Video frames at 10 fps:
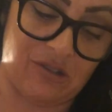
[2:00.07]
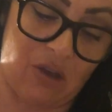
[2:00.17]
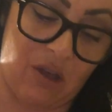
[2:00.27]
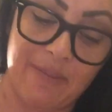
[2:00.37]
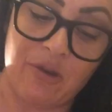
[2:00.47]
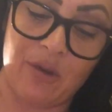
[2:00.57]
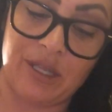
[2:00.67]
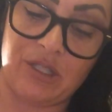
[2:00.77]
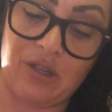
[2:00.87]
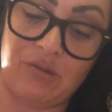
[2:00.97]
salt. I'm
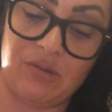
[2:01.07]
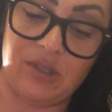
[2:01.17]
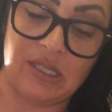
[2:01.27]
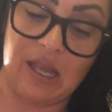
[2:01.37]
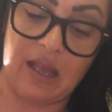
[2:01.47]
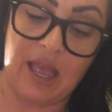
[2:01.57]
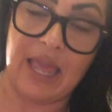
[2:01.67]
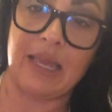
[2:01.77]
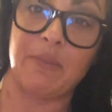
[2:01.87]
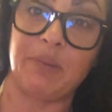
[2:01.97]
going to use
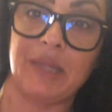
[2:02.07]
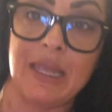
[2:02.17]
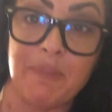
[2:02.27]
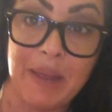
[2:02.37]
a complete